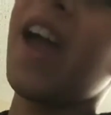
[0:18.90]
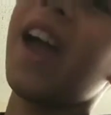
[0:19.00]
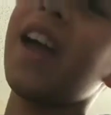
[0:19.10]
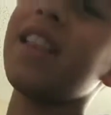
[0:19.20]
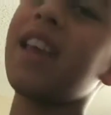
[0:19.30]

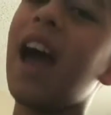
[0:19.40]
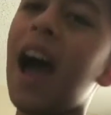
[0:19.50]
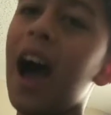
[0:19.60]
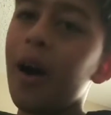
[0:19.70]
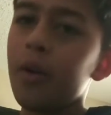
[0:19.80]
and
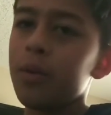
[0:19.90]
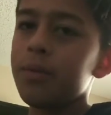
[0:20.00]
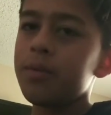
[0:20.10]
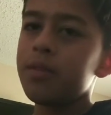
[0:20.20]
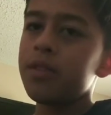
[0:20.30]
how
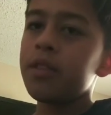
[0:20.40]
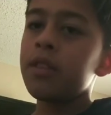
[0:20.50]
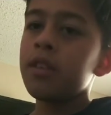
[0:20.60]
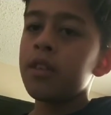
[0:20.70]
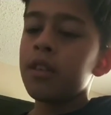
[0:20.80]

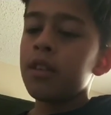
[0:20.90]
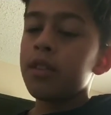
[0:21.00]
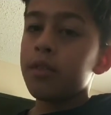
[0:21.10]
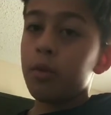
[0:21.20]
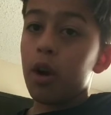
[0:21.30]

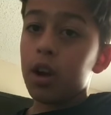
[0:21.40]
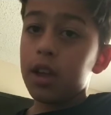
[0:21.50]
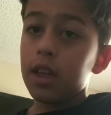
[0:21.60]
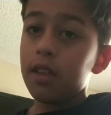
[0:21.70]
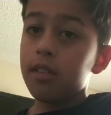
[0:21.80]
the
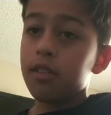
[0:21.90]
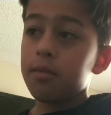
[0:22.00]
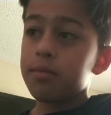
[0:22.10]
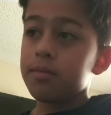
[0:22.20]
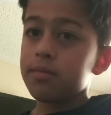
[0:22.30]
Rockies
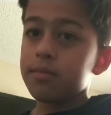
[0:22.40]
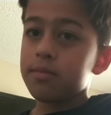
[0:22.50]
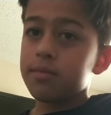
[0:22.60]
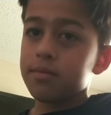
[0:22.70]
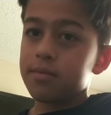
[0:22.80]

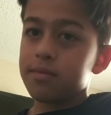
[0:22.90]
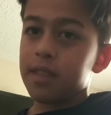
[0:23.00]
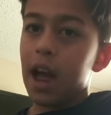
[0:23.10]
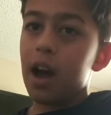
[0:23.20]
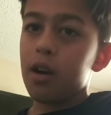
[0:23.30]

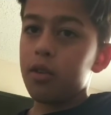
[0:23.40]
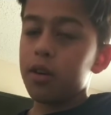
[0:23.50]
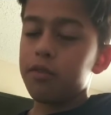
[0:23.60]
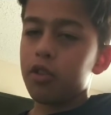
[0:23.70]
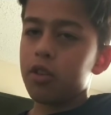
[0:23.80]
how
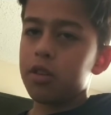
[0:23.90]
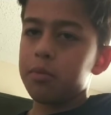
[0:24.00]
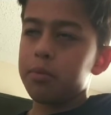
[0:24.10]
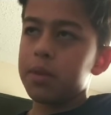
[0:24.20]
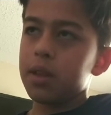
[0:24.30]
if they're going
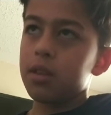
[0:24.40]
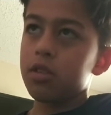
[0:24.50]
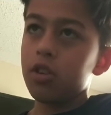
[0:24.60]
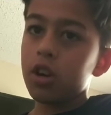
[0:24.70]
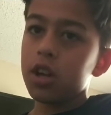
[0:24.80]
to be
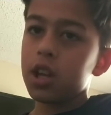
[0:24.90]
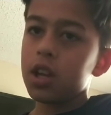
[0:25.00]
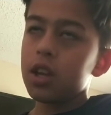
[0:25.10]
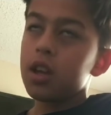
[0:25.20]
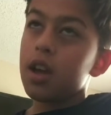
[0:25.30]
good
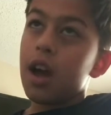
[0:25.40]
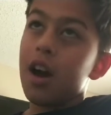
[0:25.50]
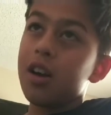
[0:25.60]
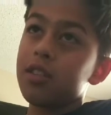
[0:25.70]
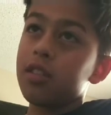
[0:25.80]

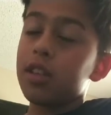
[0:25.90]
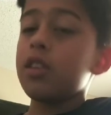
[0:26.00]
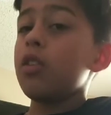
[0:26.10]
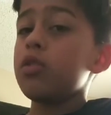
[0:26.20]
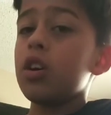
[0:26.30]
honestly
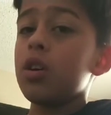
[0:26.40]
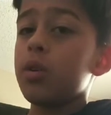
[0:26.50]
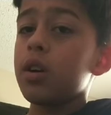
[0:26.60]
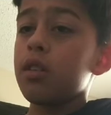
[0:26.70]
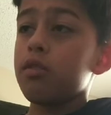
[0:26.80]
don't know
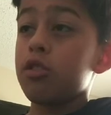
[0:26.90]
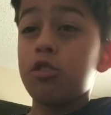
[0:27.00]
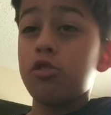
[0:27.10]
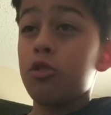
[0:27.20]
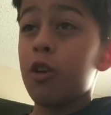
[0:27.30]

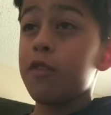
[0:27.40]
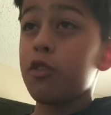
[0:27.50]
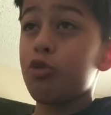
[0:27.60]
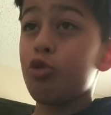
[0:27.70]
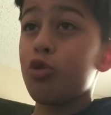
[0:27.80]
because
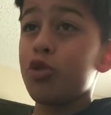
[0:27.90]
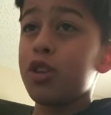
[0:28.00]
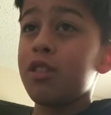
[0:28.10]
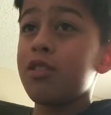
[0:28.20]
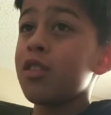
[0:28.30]
Trevor
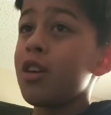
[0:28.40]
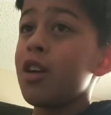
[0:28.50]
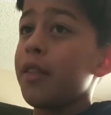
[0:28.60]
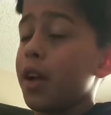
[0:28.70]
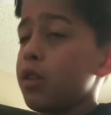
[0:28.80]
Story's
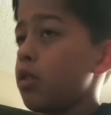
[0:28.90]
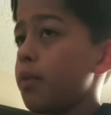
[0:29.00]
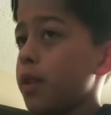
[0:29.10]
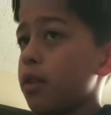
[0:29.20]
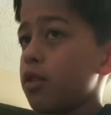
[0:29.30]
like the
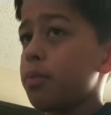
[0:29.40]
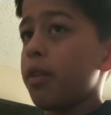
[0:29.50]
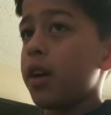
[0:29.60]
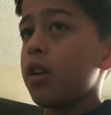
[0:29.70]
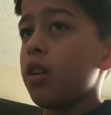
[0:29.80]
only good
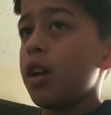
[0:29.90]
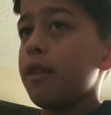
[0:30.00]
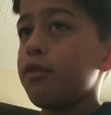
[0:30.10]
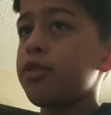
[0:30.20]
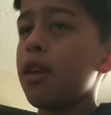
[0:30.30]
player.
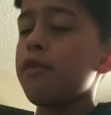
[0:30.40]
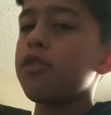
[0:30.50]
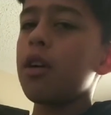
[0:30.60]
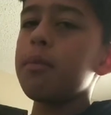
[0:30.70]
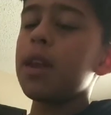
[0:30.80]
If if
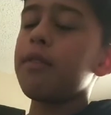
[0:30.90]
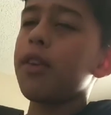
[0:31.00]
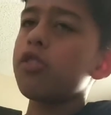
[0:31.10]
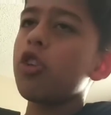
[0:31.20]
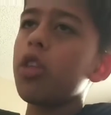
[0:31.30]
some if
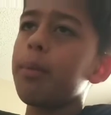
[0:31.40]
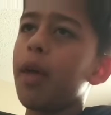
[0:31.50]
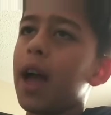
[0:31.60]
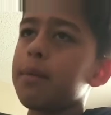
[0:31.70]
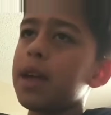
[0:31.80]
like Charlie
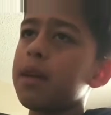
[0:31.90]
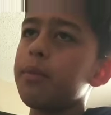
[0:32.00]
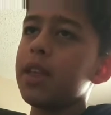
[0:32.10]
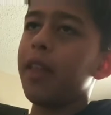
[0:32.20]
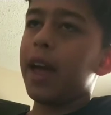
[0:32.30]
Blackmon can
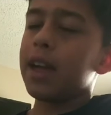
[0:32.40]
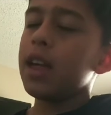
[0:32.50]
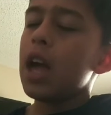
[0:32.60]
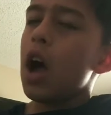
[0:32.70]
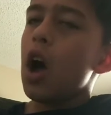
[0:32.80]
be like